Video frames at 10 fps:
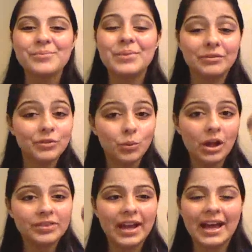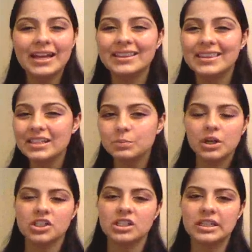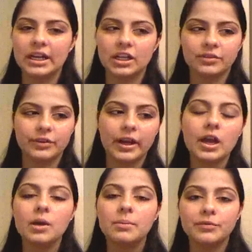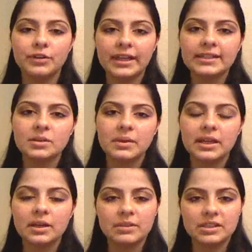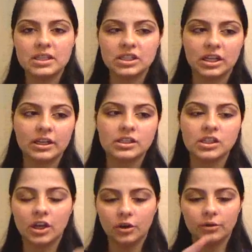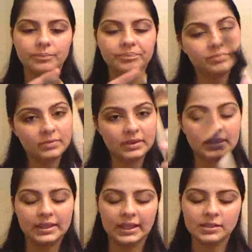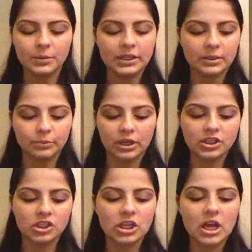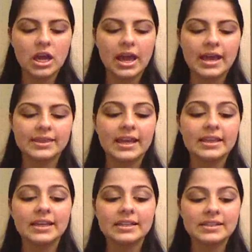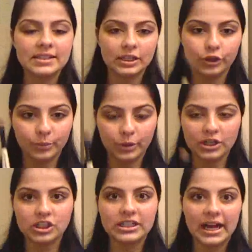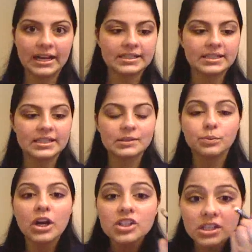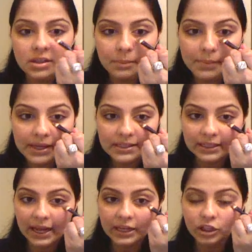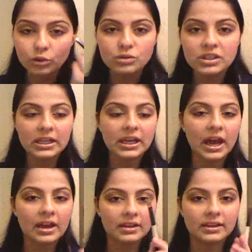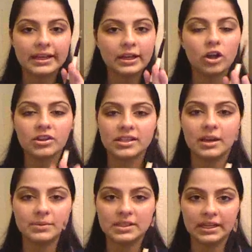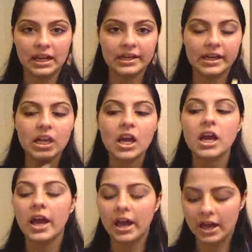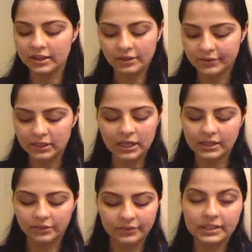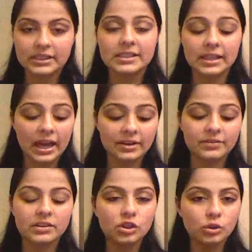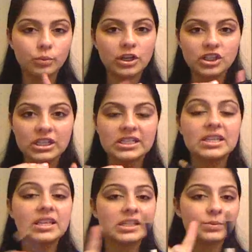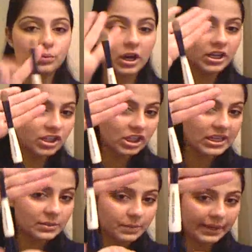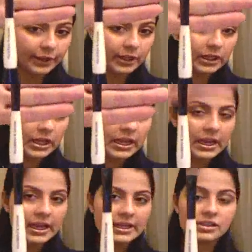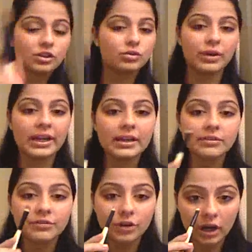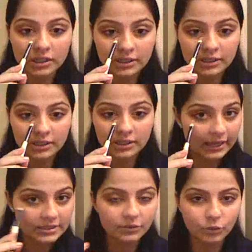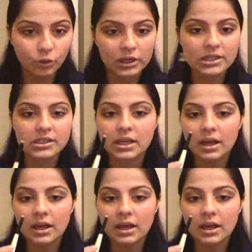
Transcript: But if you want that, this brush isn't that good for it. But for light to medium, this is good. So that's a pretty good brush. And then the concealer brush, guys, this brush is amazing. I use it like all the time since I got it. I love it. I love it. It's out of the two brushes, this brush is better. It's great for under the eyes, of course.